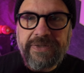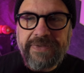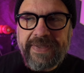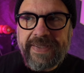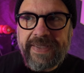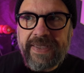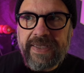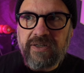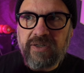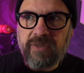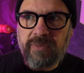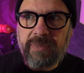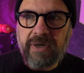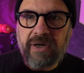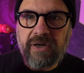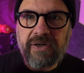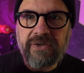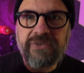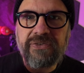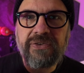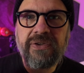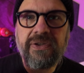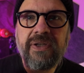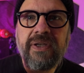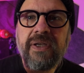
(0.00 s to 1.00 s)
on the
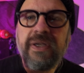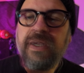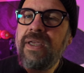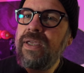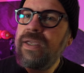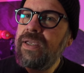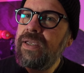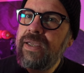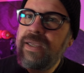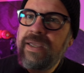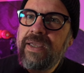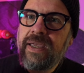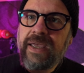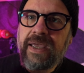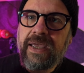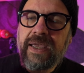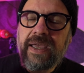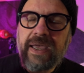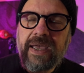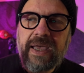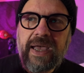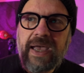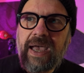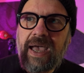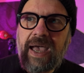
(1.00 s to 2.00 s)
handlebars.
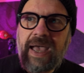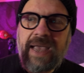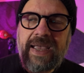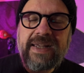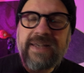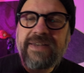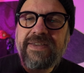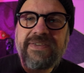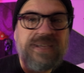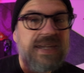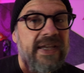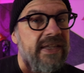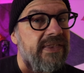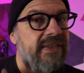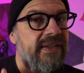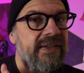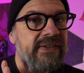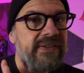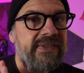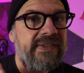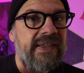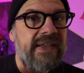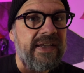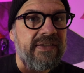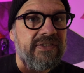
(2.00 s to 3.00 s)
I gotta say,
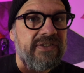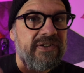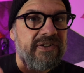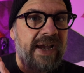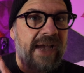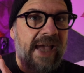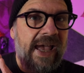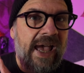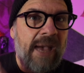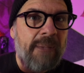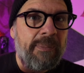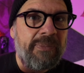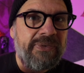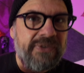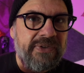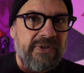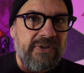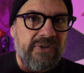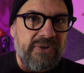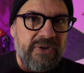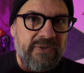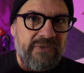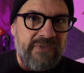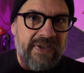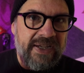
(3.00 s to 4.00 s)
these things are
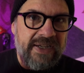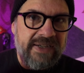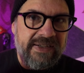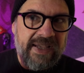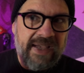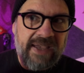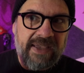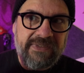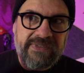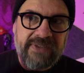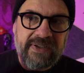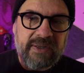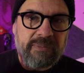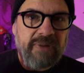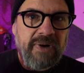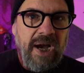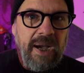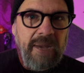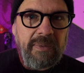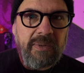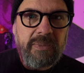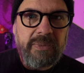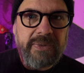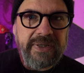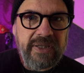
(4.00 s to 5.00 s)
absolutely fantastic.
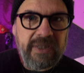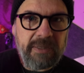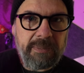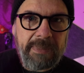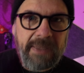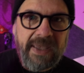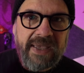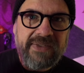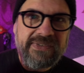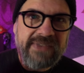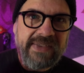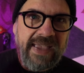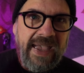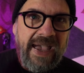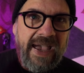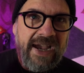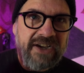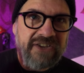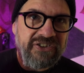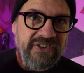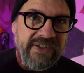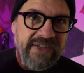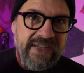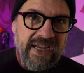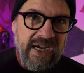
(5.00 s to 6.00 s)
Probably the best
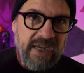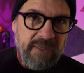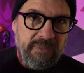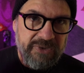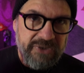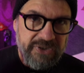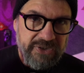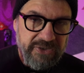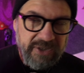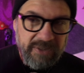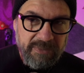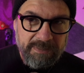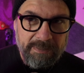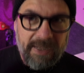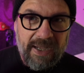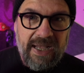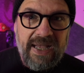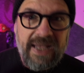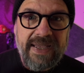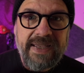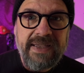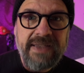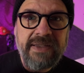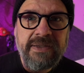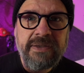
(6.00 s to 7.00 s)
action camera you can
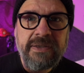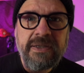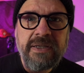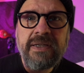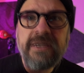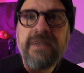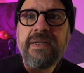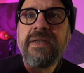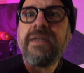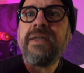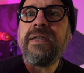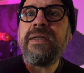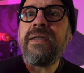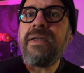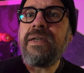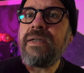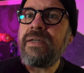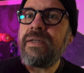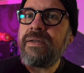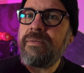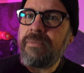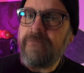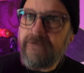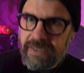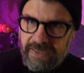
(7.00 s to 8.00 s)
buy,
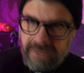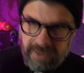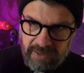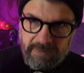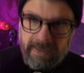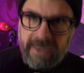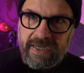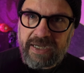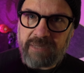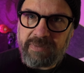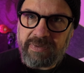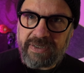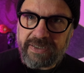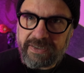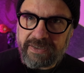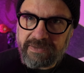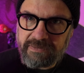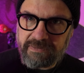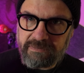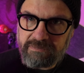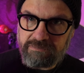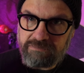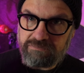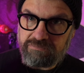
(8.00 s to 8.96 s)
in my opinion.